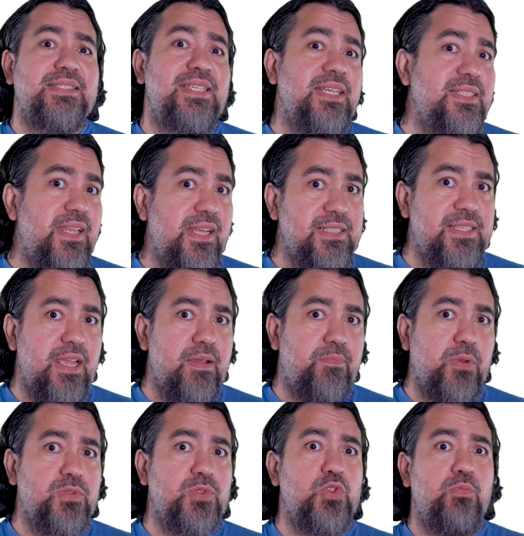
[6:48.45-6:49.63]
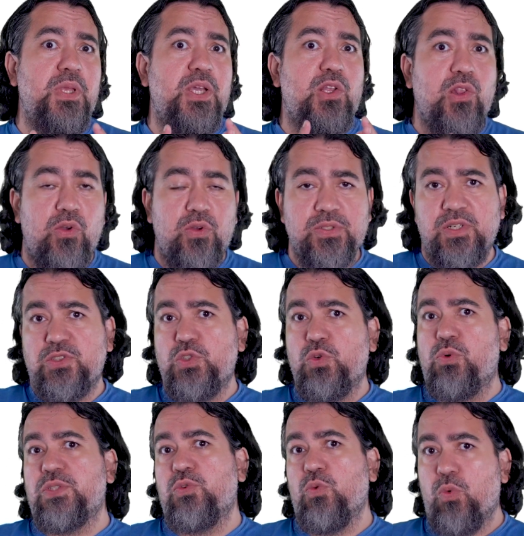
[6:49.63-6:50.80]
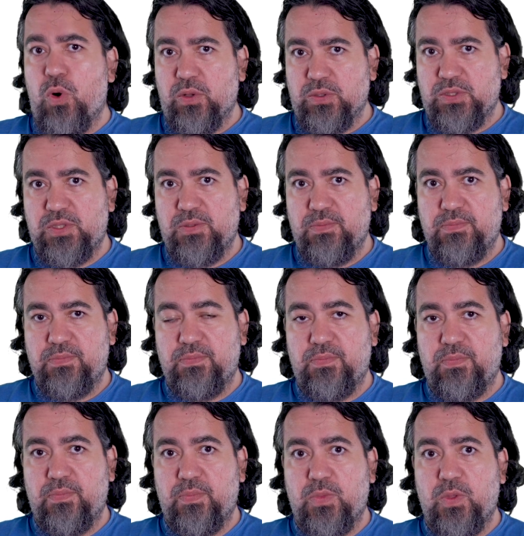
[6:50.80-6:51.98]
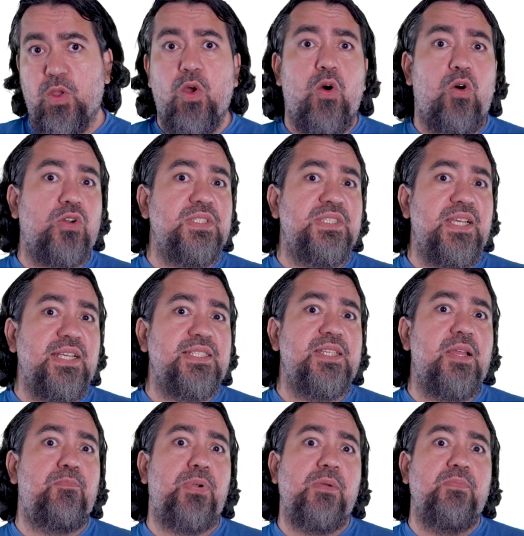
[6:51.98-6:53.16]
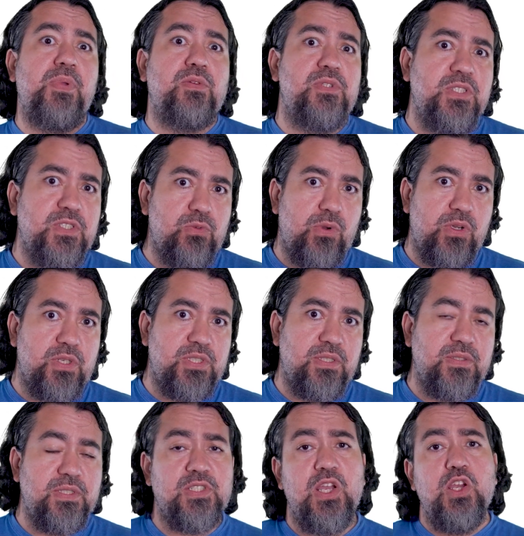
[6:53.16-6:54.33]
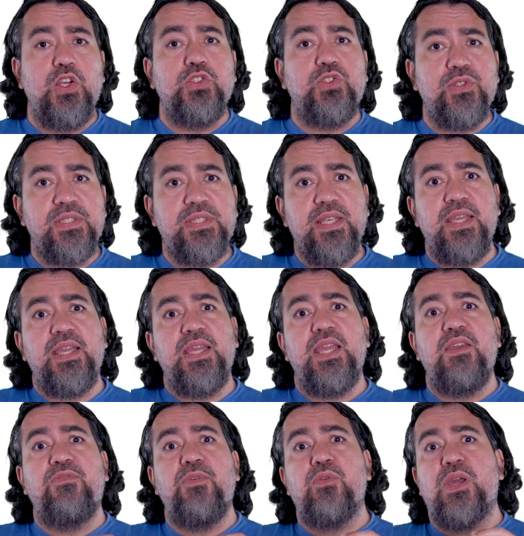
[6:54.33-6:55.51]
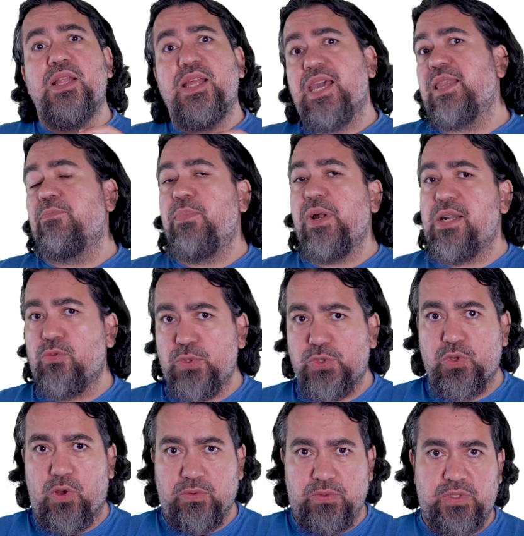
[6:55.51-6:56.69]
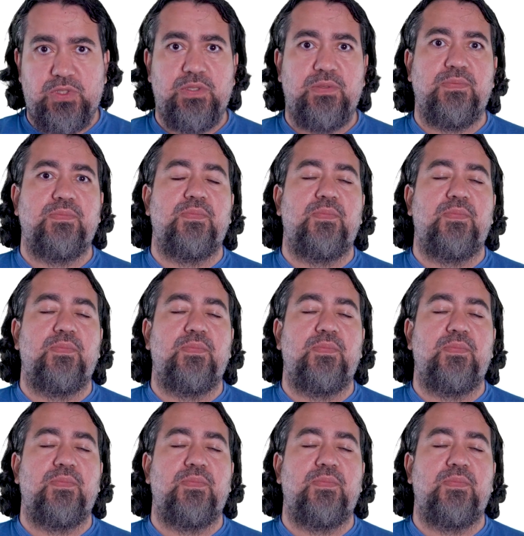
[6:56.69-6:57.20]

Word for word: Change the examples to be closer to what you want, or change the pre-built instructions to see if you can get better results.